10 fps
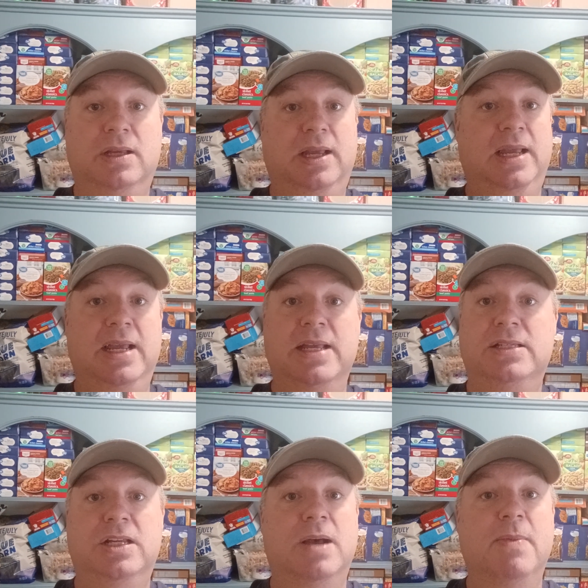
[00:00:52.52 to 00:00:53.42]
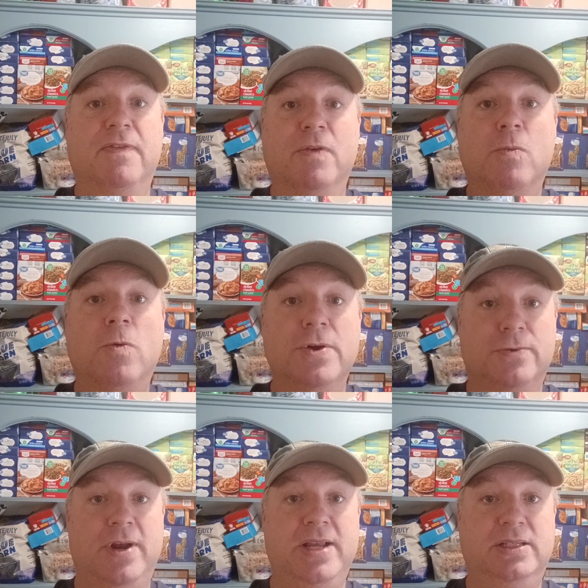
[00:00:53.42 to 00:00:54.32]
is coming for one
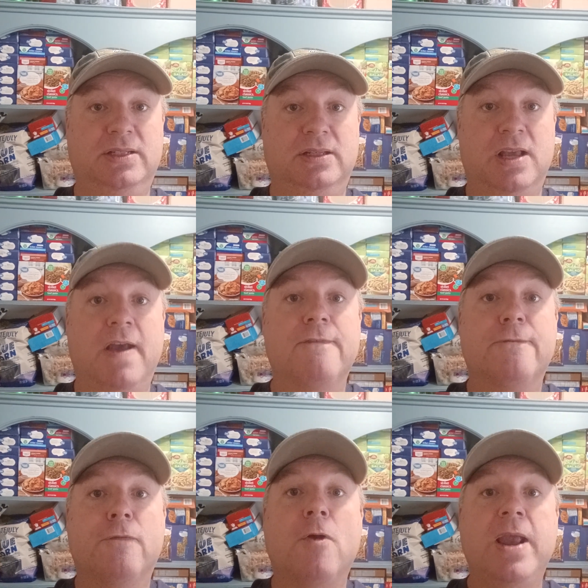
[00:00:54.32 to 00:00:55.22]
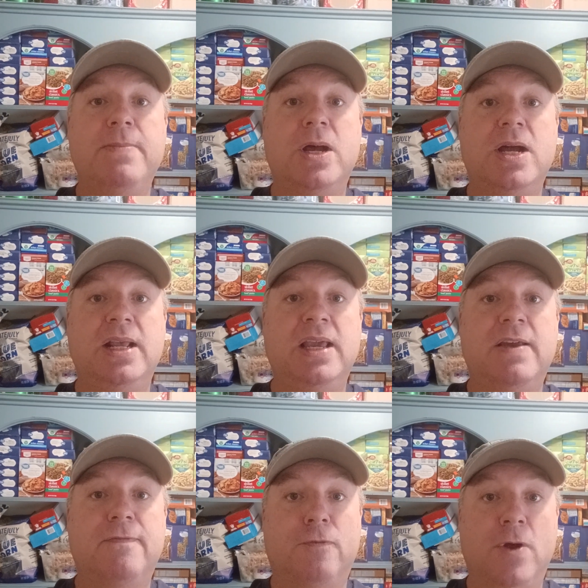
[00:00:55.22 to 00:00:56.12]
reason. Free
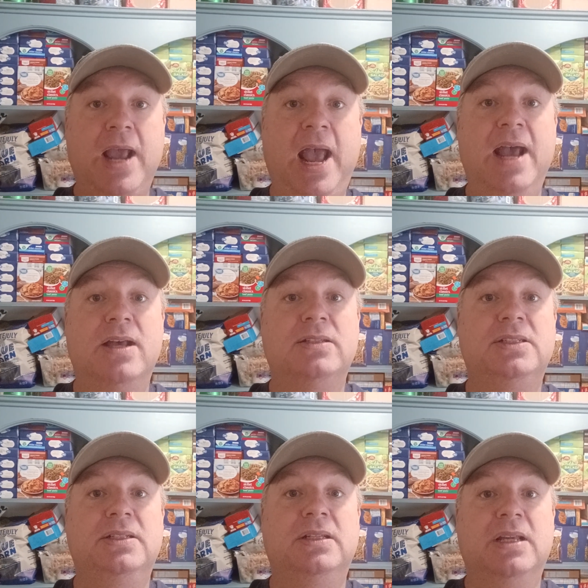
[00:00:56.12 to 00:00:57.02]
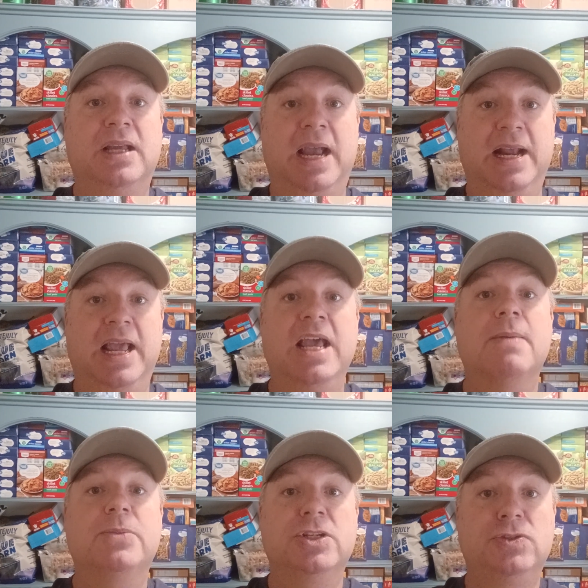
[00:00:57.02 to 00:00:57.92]
money, free housing, and
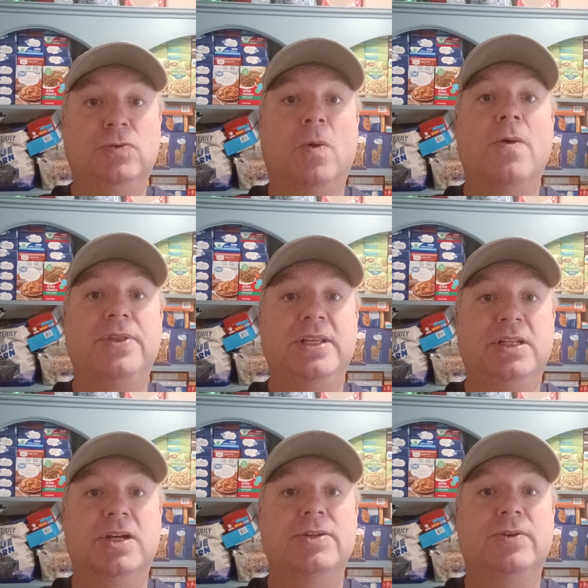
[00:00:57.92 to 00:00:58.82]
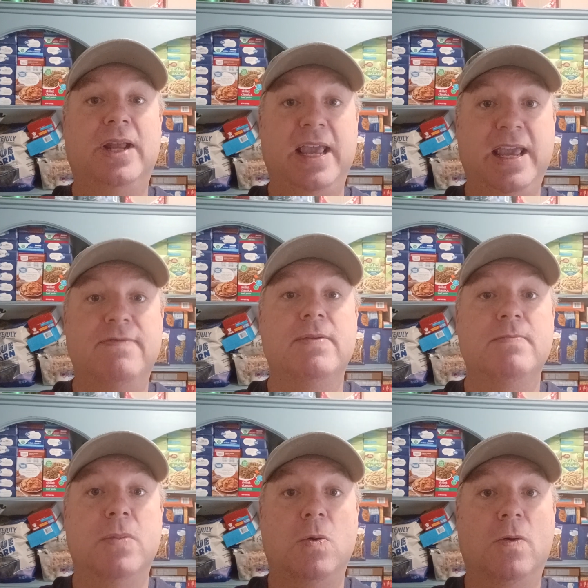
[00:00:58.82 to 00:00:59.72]
help destroy this country even
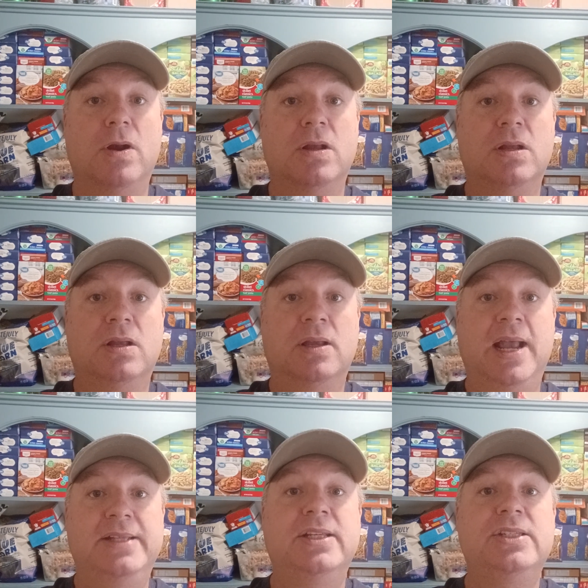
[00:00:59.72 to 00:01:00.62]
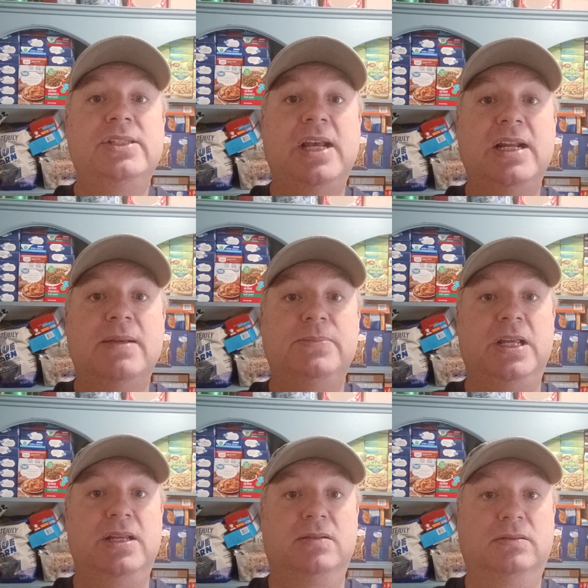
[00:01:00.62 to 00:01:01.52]
more. It's a set up
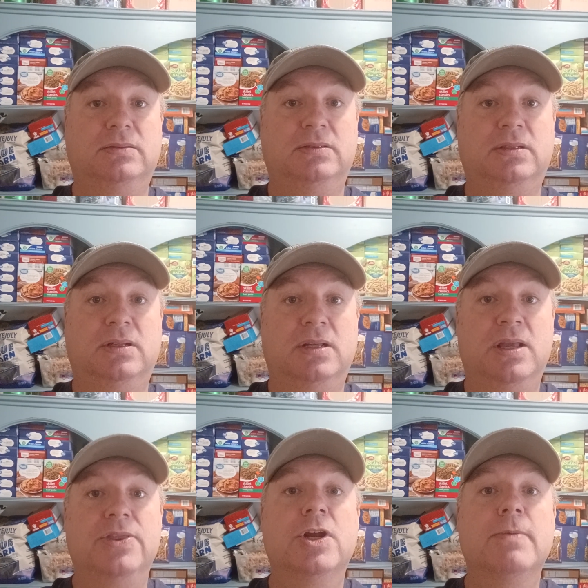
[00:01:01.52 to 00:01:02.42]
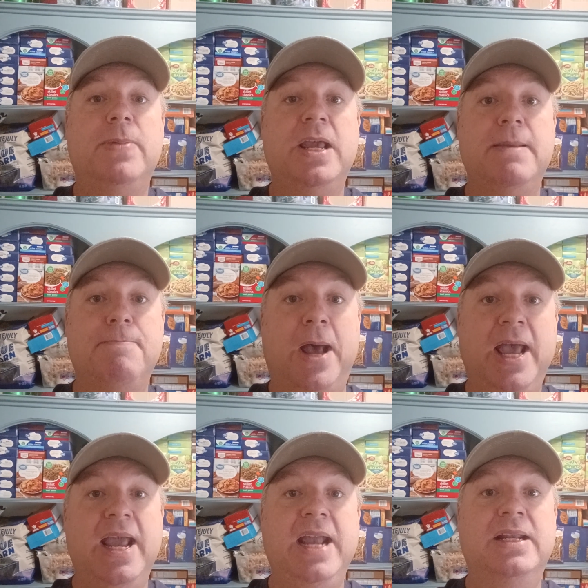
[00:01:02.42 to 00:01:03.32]
deal. They're being
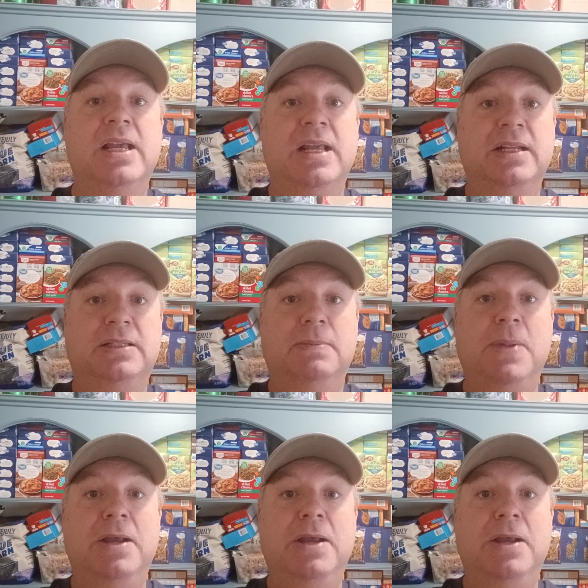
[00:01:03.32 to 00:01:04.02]
paid to be